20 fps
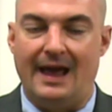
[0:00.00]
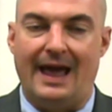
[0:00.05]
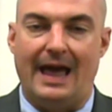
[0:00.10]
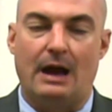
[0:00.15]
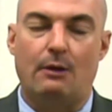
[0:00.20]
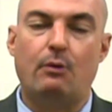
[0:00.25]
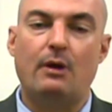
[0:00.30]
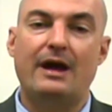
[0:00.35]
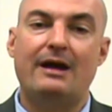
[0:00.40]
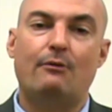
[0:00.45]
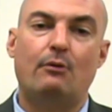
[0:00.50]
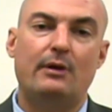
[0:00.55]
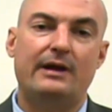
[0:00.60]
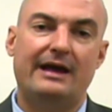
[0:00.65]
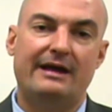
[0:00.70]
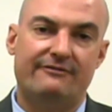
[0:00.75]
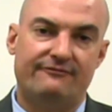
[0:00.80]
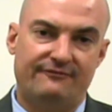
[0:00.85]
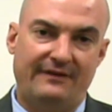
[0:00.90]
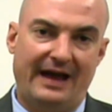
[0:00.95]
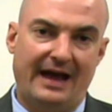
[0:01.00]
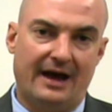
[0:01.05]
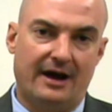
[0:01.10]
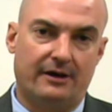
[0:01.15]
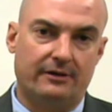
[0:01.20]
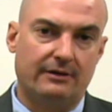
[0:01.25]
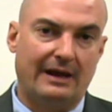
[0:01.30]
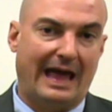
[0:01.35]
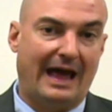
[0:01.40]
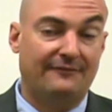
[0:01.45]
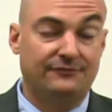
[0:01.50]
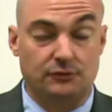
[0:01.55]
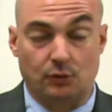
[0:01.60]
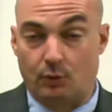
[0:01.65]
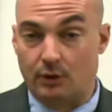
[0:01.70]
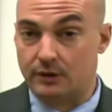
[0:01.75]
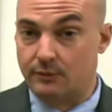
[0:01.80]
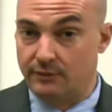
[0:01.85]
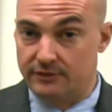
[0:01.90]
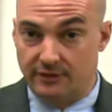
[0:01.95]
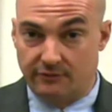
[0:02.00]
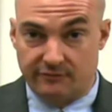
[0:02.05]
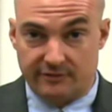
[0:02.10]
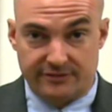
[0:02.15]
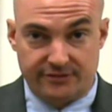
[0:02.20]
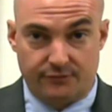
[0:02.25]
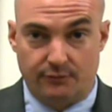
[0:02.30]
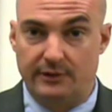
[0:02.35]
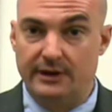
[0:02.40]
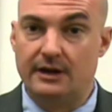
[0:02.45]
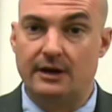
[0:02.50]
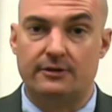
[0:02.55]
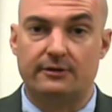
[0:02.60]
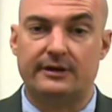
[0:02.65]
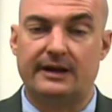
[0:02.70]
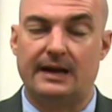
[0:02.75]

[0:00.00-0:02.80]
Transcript: And we have found, after working with over 300